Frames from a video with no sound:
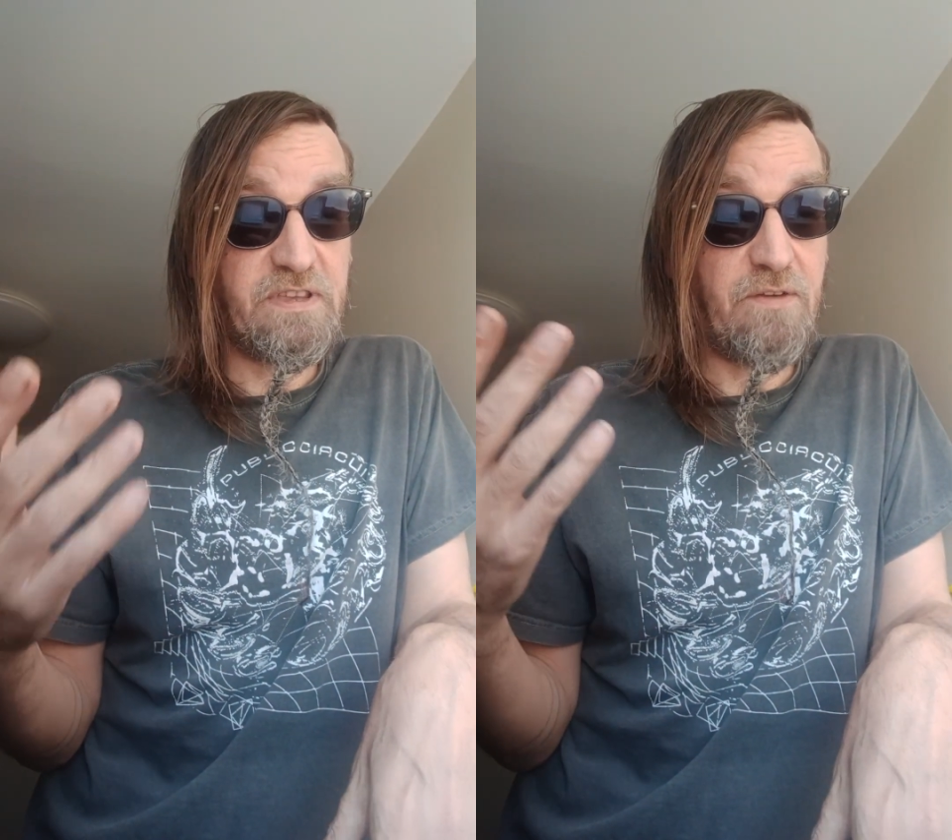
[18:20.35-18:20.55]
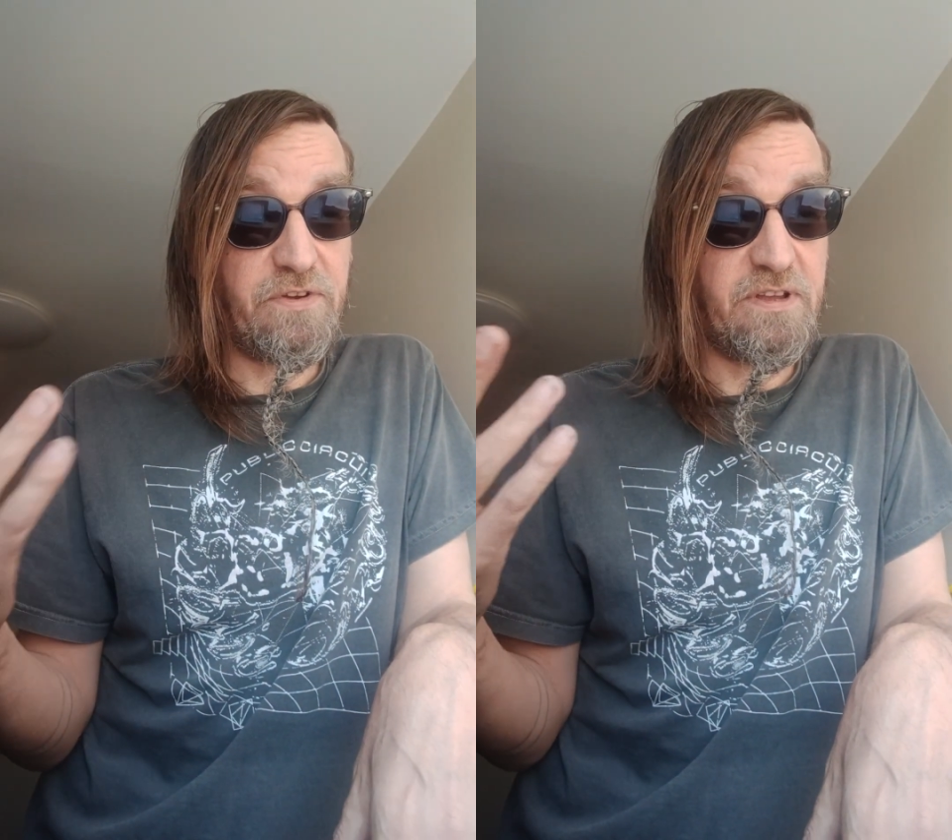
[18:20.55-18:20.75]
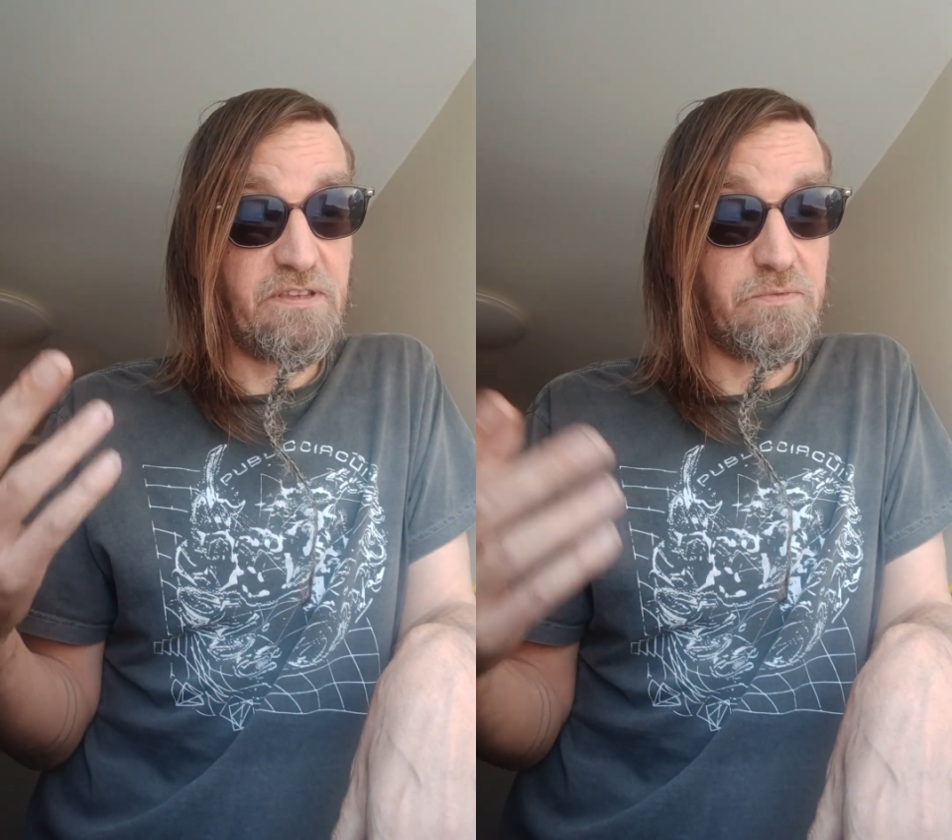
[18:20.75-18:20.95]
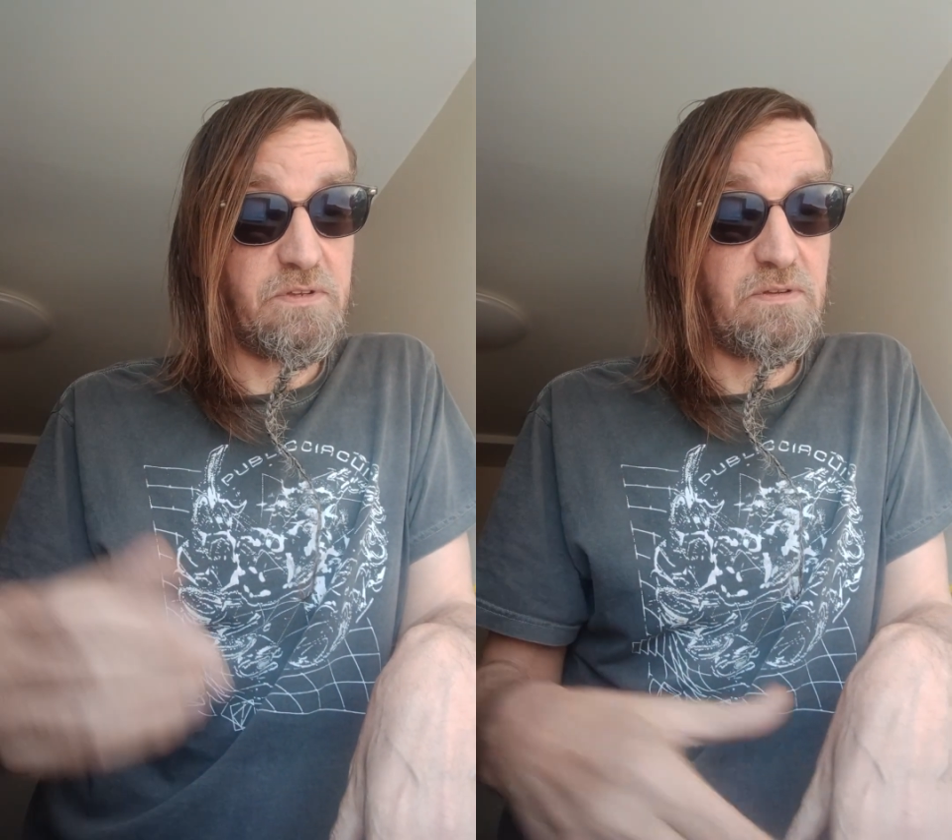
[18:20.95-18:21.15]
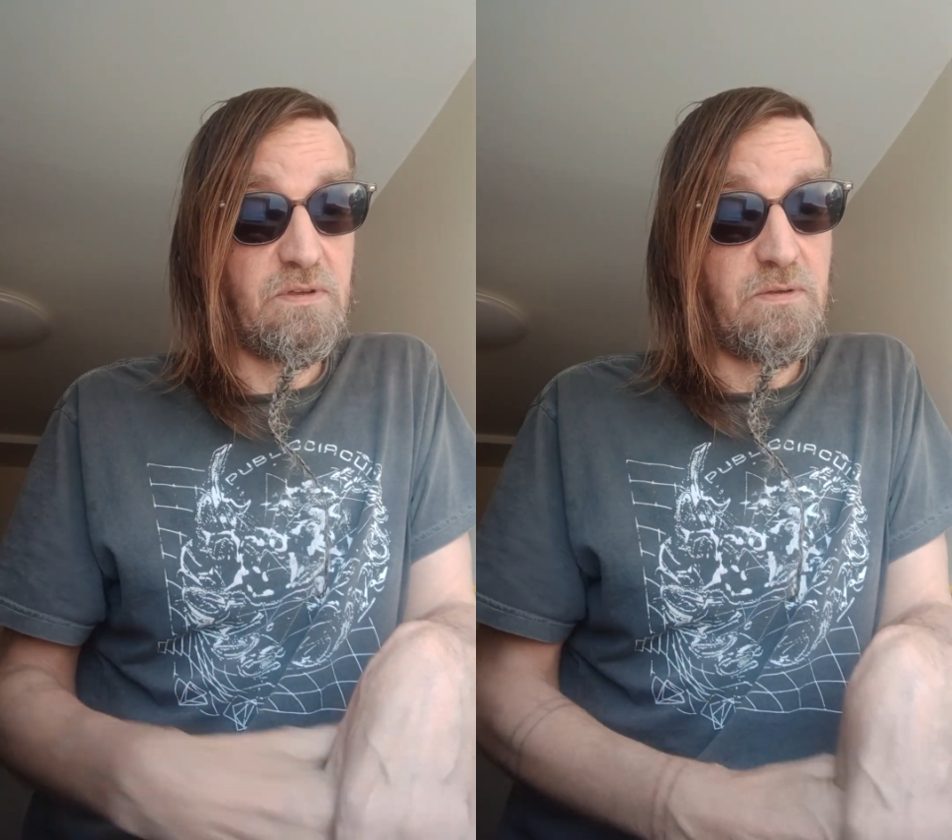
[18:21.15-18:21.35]
advertisement.
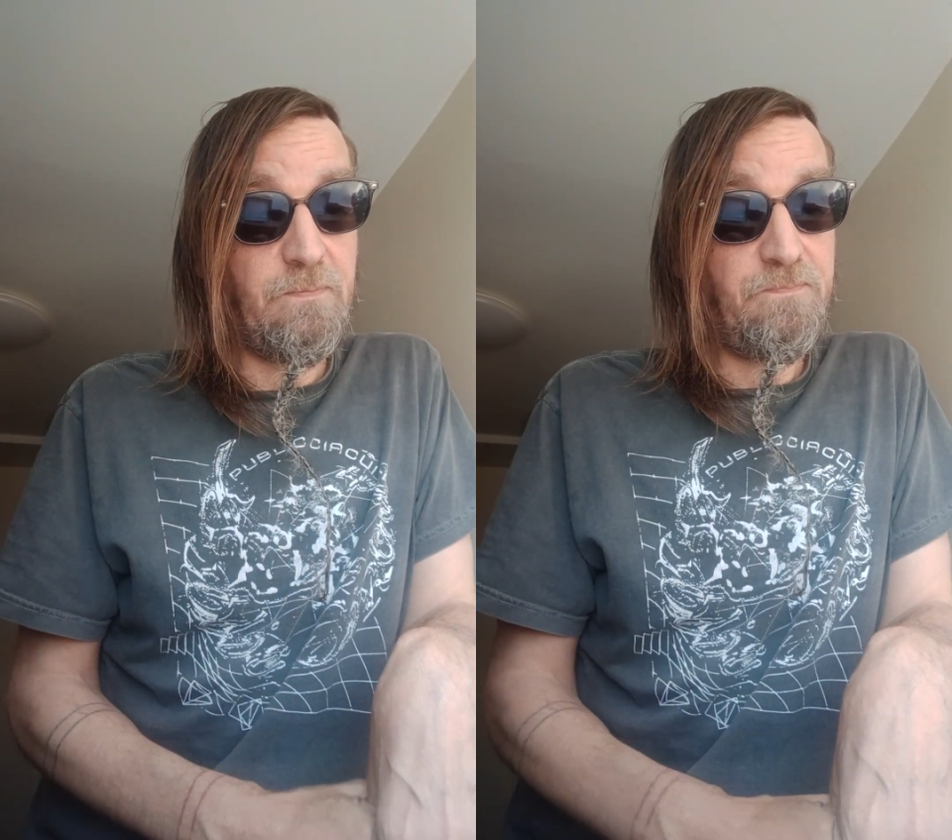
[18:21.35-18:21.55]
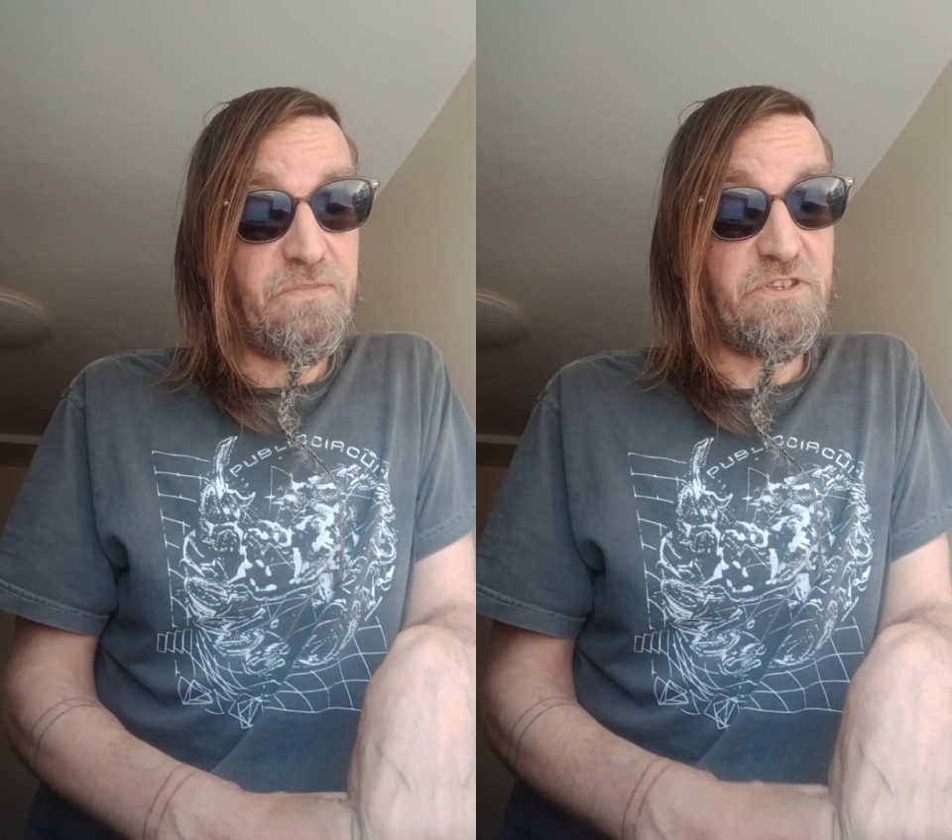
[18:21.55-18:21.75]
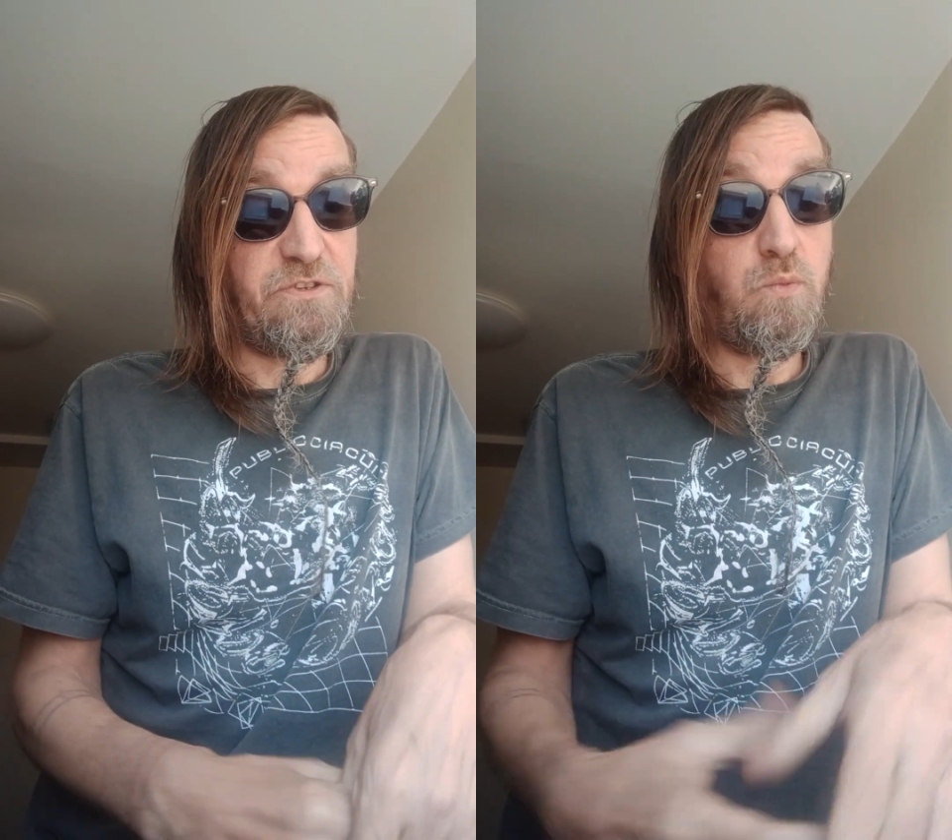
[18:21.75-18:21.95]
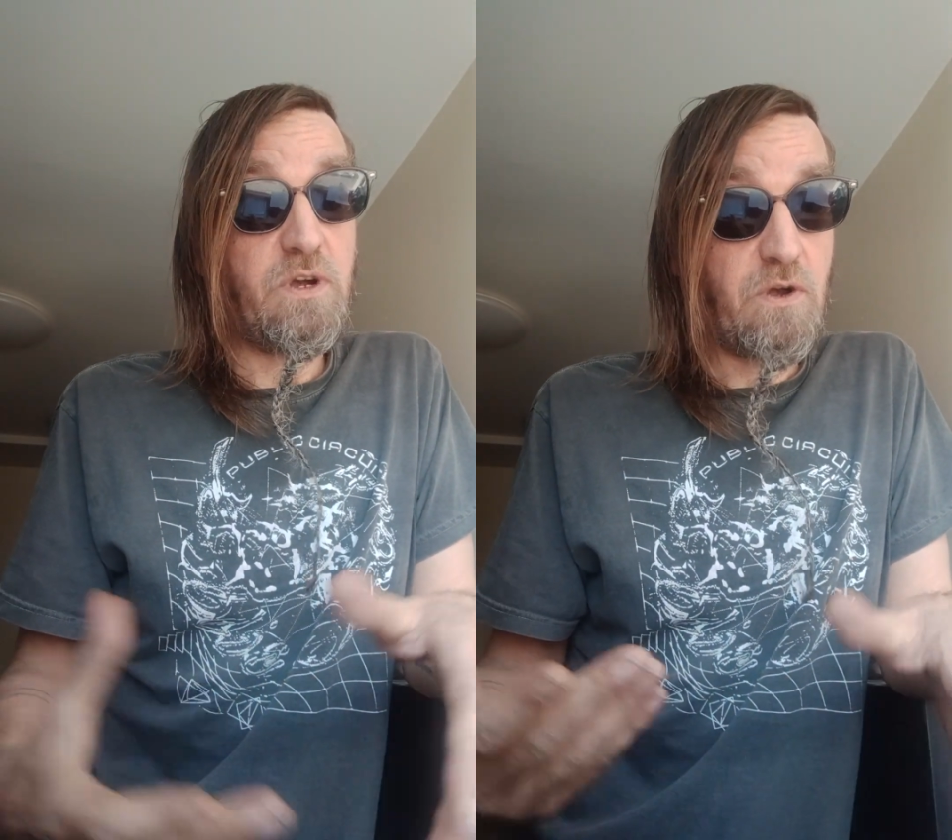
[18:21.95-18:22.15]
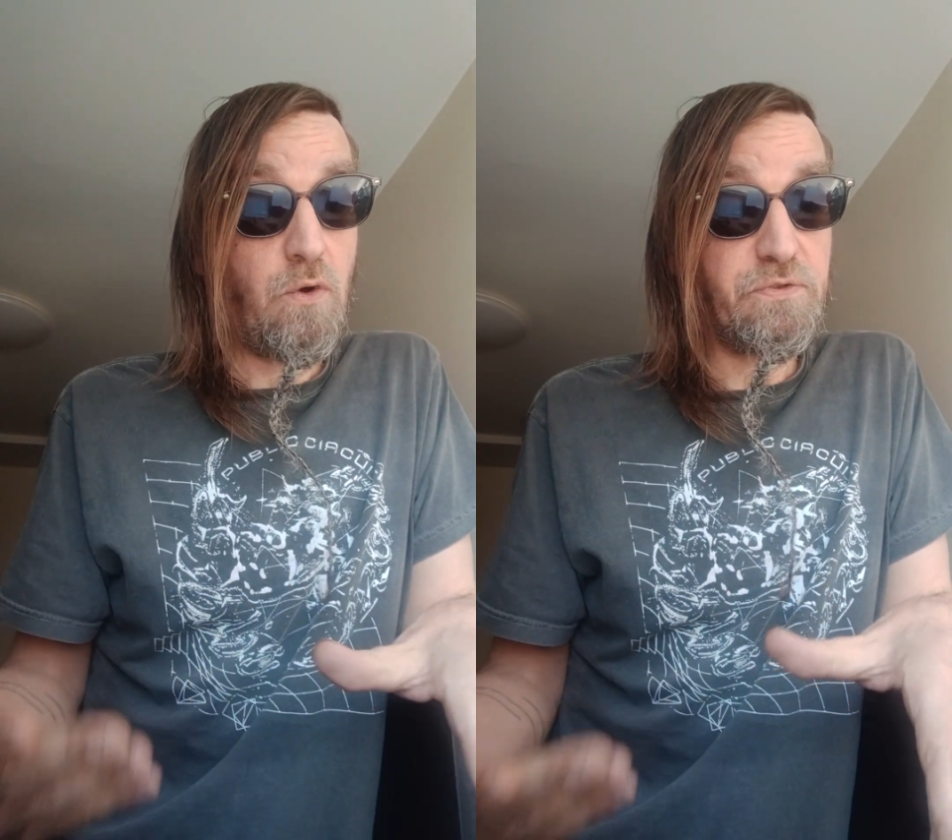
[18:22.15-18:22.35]
This is
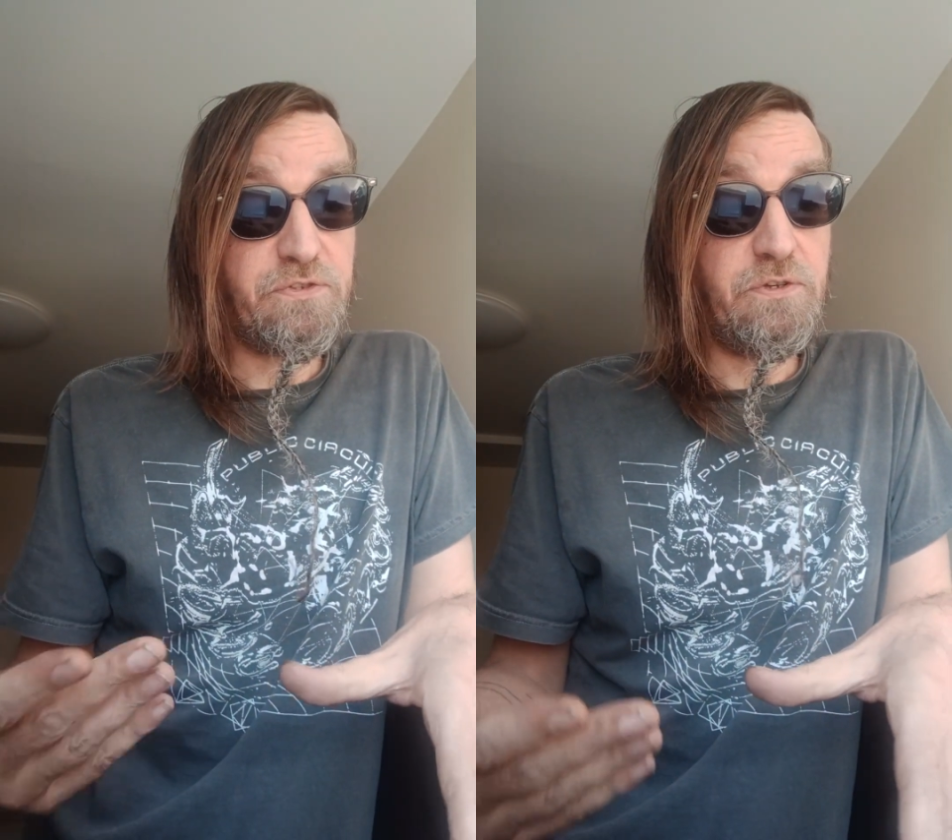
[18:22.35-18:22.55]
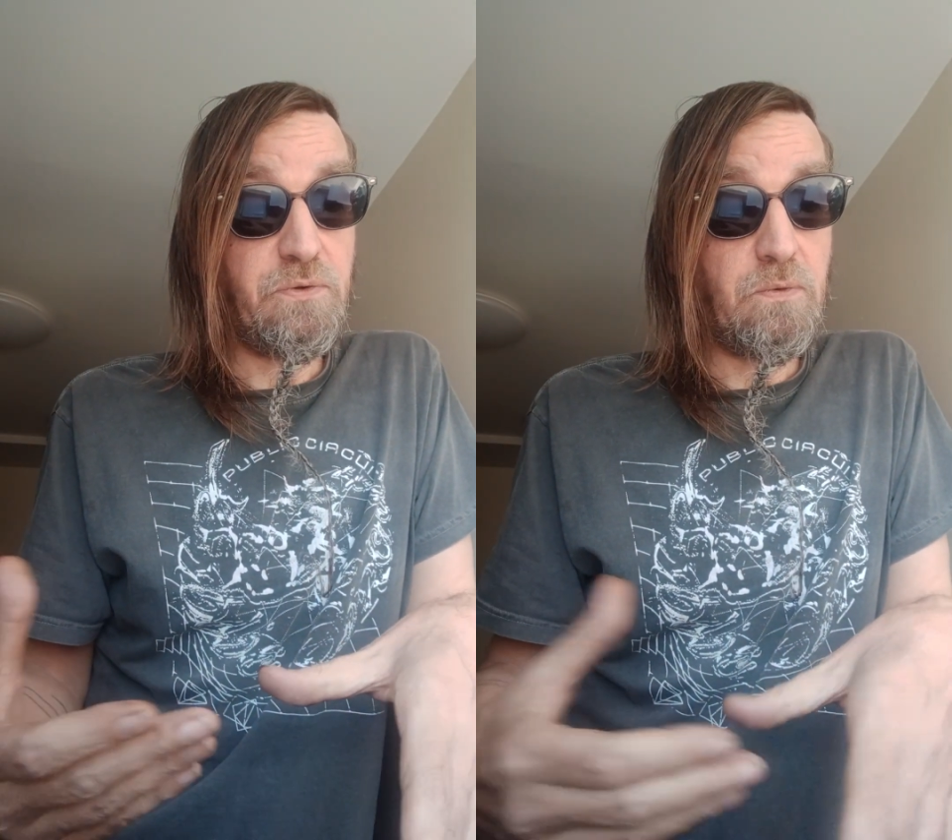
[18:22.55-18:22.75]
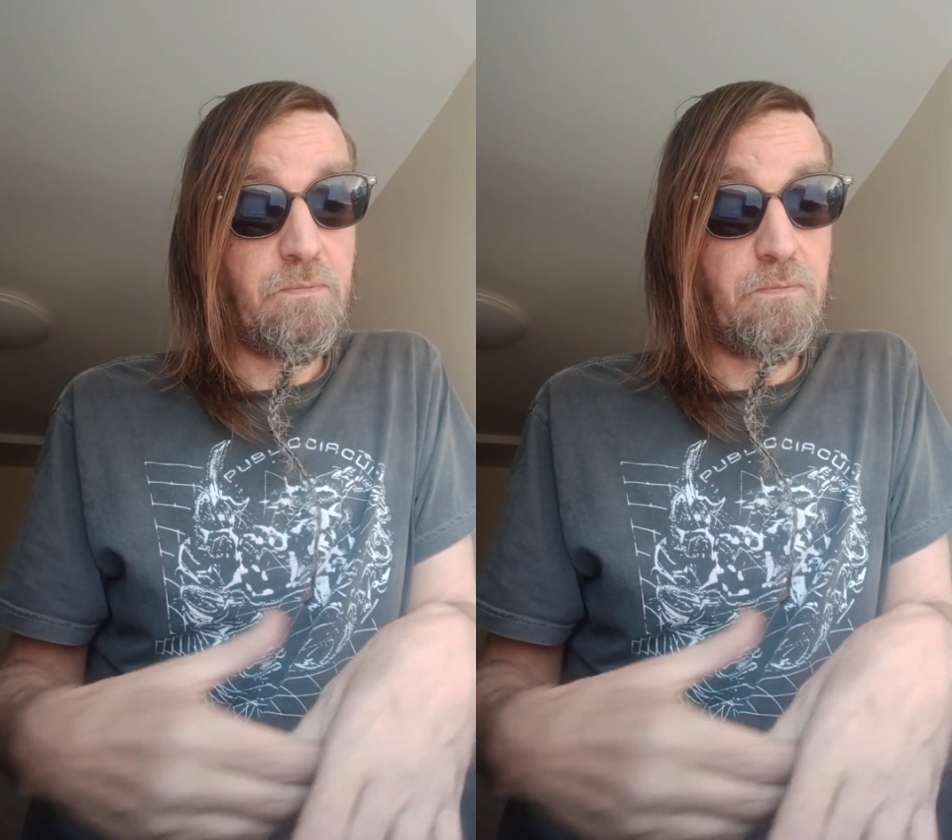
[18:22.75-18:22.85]
what cults do.